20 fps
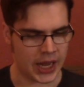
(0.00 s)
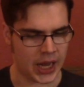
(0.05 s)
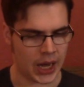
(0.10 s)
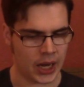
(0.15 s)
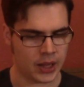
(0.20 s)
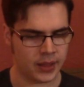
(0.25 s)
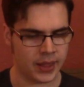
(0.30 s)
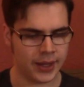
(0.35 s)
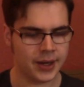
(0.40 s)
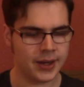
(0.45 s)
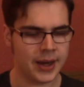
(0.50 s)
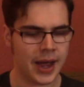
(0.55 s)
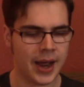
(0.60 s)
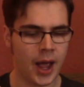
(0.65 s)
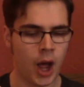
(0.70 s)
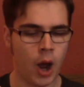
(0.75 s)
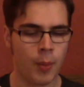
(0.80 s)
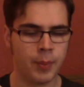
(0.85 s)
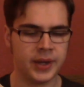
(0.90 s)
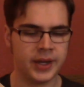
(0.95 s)
They could not
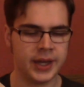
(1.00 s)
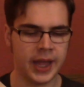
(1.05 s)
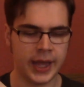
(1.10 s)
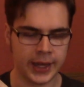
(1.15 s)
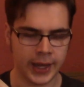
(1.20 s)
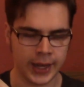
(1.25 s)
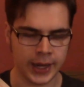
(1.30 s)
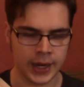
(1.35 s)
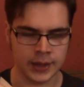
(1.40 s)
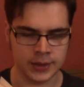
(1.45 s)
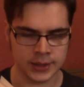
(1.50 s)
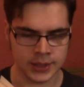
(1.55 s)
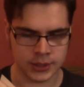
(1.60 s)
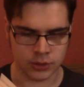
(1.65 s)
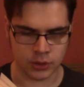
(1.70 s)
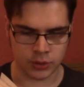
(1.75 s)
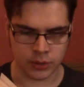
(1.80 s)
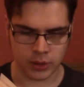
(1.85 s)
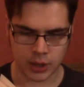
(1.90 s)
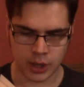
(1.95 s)
help kicking a
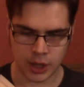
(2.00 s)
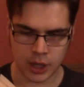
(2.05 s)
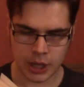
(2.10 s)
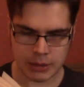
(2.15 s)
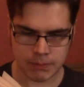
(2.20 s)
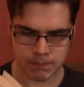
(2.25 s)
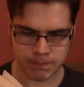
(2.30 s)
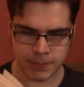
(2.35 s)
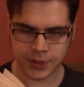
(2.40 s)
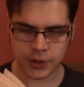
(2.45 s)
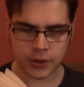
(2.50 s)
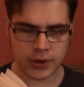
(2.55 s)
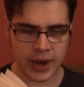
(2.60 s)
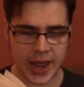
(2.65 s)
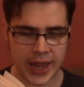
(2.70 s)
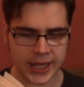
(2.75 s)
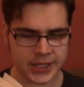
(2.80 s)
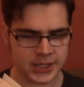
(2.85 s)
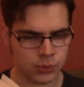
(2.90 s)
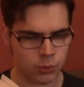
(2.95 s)
little, but their
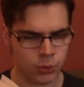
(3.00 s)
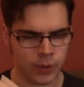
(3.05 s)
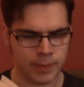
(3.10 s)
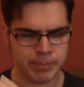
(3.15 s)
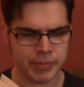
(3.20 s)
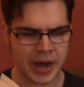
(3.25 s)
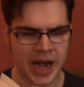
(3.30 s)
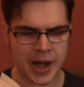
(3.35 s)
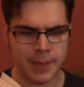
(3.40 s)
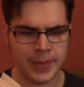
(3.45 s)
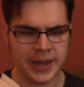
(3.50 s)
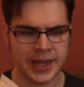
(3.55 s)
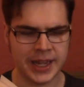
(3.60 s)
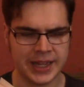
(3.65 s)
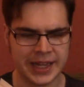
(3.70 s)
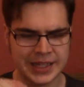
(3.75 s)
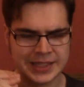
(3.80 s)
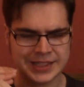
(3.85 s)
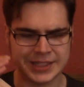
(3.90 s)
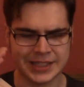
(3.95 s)
heads were bobbing
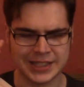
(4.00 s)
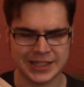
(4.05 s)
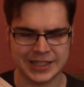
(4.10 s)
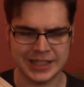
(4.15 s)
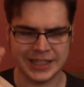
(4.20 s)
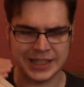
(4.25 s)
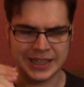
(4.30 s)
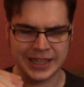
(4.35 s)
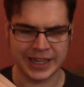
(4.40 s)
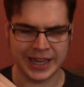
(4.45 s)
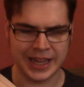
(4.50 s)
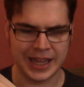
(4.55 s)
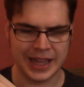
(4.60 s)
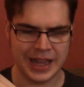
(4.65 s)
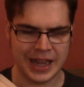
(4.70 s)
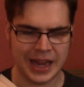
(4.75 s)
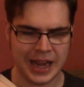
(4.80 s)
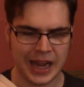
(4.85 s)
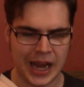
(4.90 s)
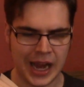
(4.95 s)
against the ceiling,
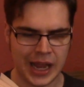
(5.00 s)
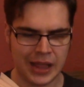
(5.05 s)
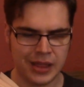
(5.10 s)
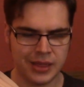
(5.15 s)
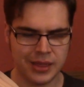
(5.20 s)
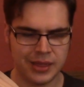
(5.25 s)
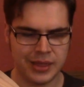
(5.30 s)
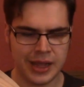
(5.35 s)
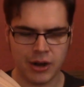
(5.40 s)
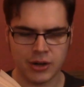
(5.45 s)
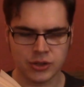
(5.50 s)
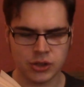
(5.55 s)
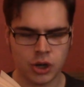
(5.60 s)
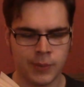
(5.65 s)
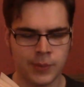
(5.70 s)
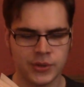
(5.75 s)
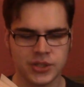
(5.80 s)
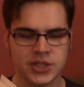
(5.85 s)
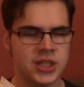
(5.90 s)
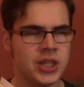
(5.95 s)
and there is
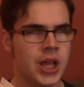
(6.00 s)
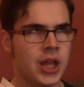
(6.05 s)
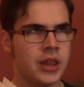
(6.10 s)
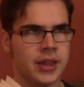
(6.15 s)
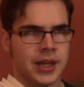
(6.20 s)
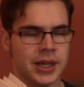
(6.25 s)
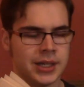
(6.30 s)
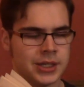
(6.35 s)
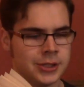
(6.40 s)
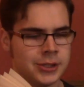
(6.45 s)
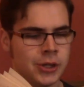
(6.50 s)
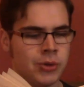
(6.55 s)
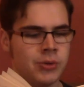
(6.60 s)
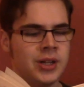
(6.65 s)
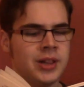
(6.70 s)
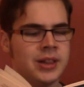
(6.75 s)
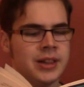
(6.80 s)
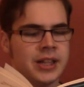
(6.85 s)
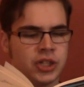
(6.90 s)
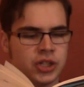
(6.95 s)
almost nothing so
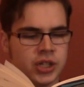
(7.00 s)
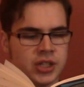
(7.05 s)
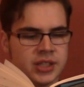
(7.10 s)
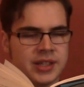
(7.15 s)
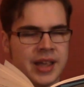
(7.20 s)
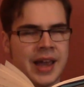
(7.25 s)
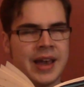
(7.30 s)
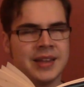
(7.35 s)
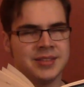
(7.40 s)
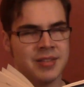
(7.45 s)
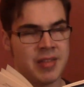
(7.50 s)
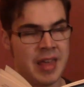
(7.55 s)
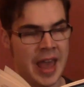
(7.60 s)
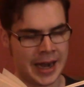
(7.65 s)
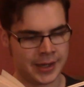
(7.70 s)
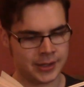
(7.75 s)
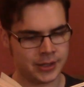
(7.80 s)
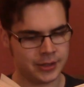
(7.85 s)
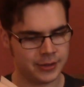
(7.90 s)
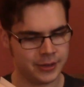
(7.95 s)
delicious as
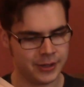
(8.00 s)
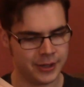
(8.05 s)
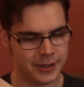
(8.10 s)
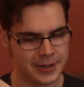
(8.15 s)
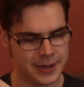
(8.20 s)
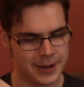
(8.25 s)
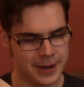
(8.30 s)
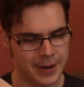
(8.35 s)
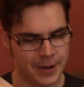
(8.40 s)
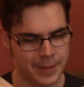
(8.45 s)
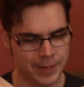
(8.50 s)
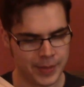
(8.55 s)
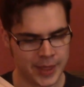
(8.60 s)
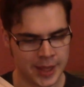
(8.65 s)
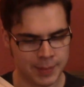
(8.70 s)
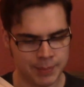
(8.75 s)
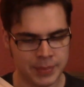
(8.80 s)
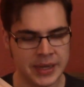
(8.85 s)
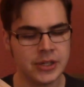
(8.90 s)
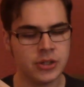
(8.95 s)
that.
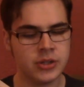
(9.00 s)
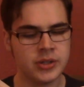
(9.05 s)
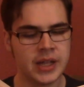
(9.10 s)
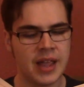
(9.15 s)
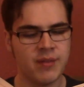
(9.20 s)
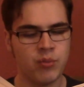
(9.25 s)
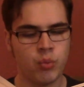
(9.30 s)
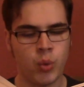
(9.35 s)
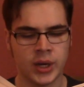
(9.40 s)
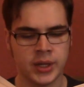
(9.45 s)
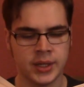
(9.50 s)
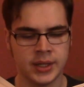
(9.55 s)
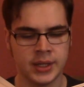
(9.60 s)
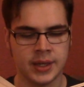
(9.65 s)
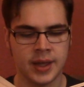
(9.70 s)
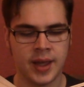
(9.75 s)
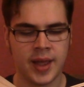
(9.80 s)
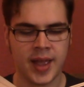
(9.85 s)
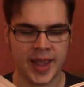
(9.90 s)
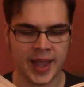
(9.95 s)
Peter gave Wendy
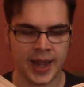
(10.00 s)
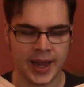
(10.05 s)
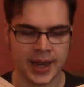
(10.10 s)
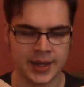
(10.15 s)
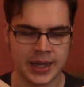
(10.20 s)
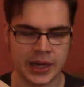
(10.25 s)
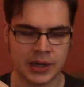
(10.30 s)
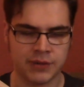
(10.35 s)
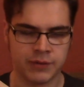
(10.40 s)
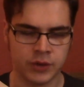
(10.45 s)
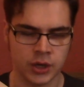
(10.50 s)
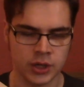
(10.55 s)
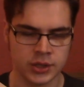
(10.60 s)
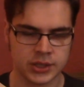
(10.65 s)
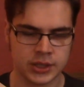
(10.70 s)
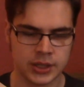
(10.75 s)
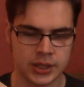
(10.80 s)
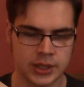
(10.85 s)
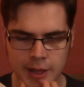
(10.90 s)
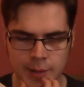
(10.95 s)
a hand at first,
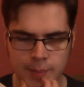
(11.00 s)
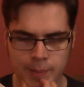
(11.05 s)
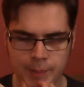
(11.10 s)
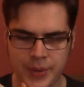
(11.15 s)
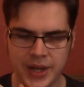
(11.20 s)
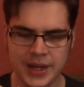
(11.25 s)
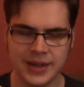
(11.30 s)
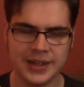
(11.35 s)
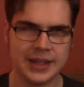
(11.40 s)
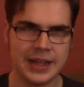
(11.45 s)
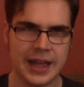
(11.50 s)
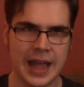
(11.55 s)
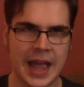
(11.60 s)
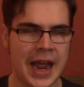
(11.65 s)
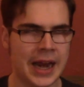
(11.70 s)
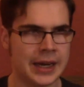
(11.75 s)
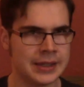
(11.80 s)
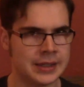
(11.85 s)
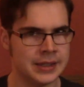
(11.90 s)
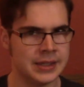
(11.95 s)
but
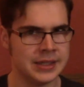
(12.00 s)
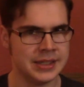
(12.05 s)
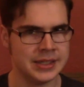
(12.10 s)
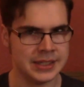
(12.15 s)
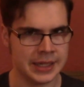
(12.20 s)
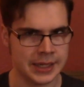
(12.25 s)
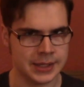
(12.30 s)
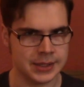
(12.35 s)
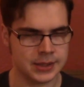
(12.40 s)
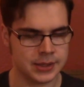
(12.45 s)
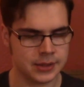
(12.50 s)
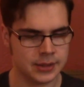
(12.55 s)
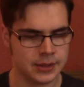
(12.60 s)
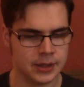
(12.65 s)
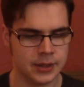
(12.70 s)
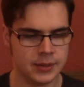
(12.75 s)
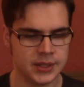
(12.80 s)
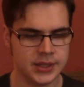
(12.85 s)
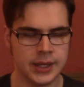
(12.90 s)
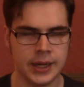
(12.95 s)
had to desist.
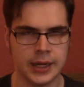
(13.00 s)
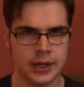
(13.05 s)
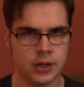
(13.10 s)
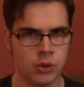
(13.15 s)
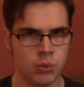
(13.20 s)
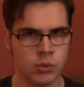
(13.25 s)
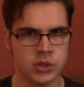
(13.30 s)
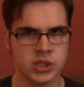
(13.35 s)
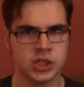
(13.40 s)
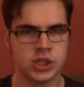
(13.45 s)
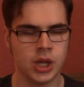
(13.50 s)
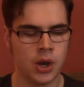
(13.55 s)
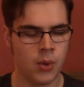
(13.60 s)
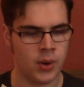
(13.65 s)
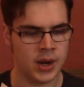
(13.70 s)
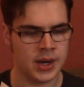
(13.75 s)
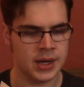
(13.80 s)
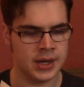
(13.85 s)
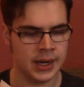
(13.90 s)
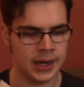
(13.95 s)
Tink was so
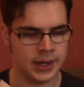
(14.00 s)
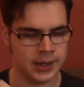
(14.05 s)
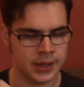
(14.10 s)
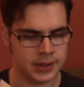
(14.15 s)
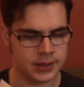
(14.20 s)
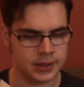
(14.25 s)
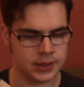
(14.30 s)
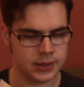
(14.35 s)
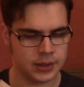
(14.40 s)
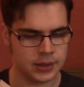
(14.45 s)
indignant.